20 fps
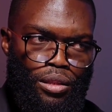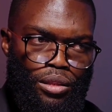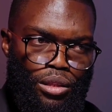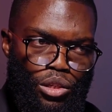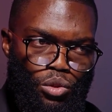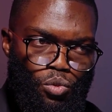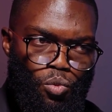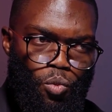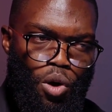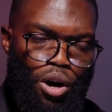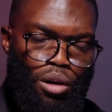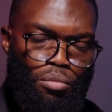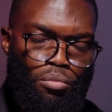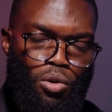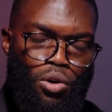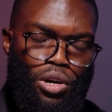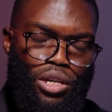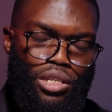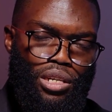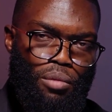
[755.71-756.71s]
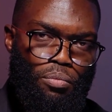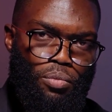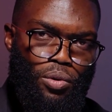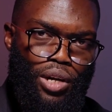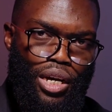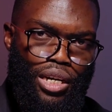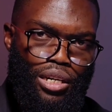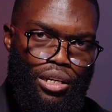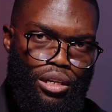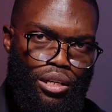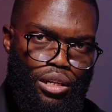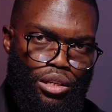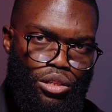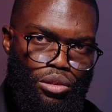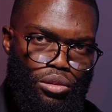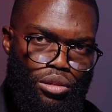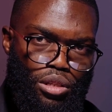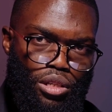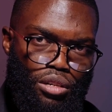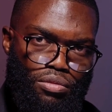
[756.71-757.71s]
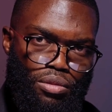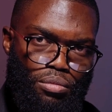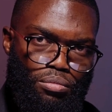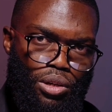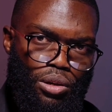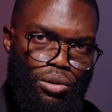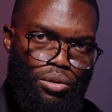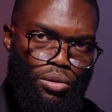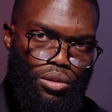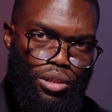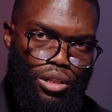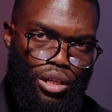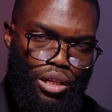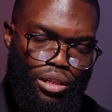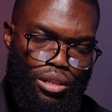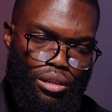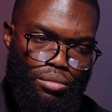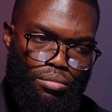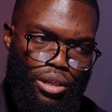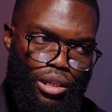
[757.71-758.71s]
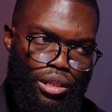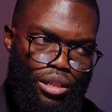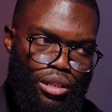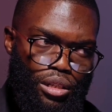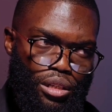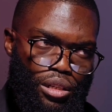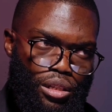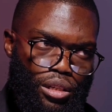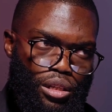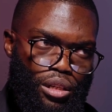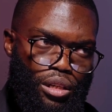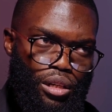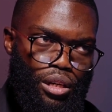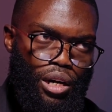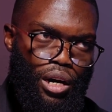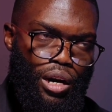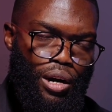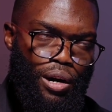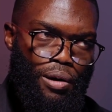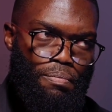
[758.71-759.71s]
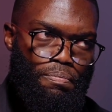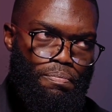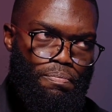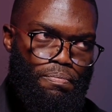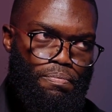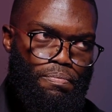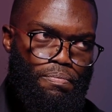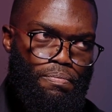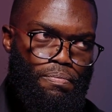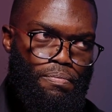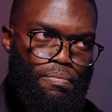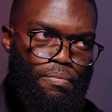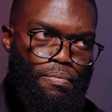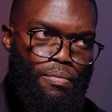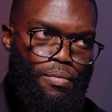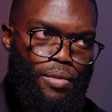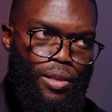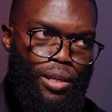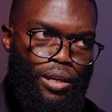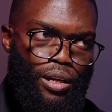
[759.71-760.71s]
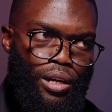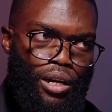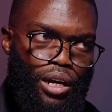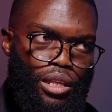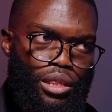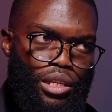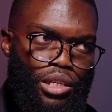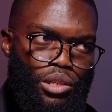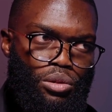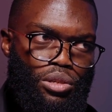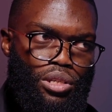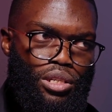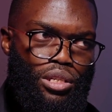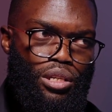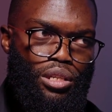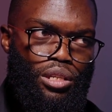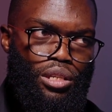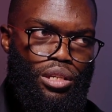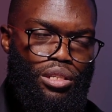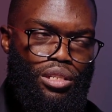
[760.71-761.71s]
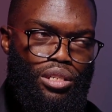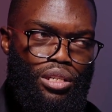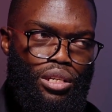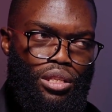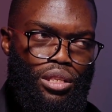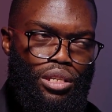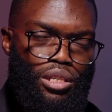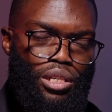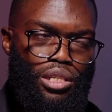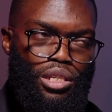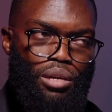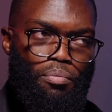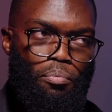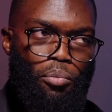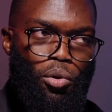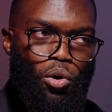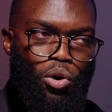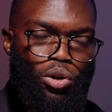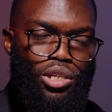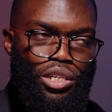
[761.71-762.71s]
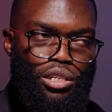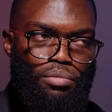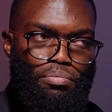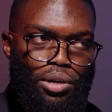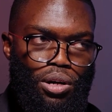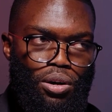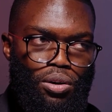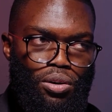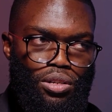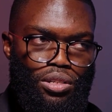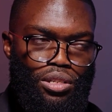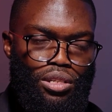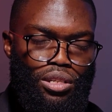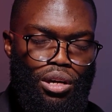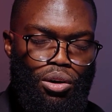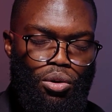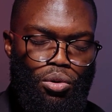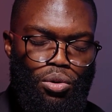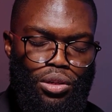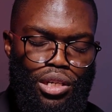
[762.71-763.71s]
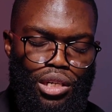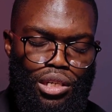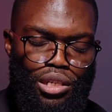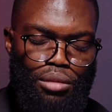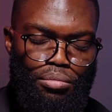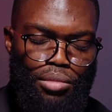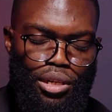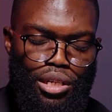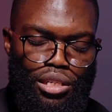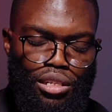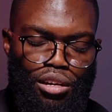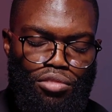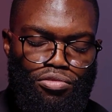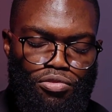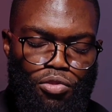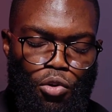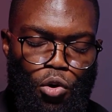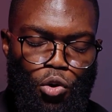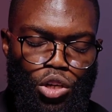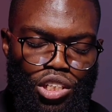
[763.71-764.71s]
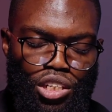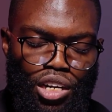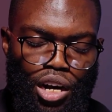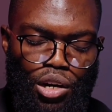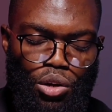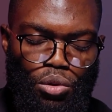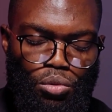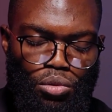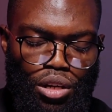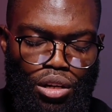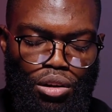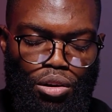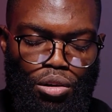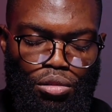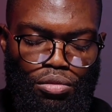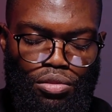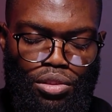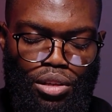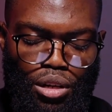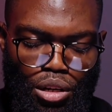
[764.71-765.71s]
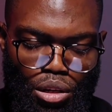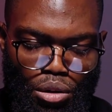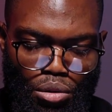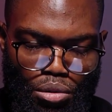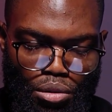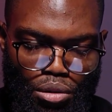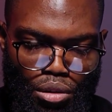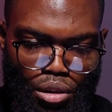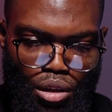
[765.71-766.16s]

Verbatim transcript: There's one more example I need us to see from the Old Testament. Um, and this is this this is important because the Old Testament is a foreshadowing of the New.